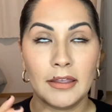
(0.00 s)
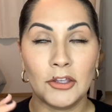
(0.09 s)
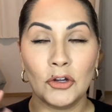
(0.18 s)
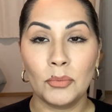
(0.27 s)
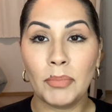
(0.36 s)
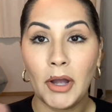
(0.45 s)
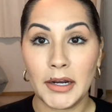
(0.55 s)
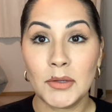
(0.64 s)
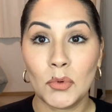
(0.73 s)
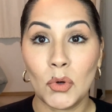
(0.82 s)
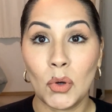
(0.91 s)
Your body
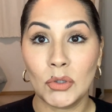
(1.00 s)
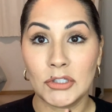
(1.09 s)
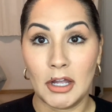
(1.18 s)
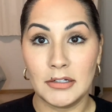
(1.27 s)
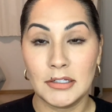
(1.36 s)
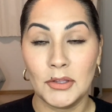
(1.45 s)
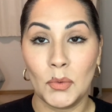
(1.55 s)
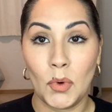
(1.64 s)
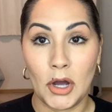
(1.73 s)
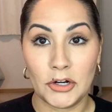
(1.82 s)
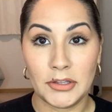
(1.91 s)
will hold on to the
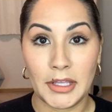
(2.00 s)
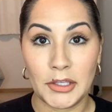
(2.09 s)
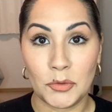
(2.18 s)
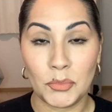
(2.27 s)
water that you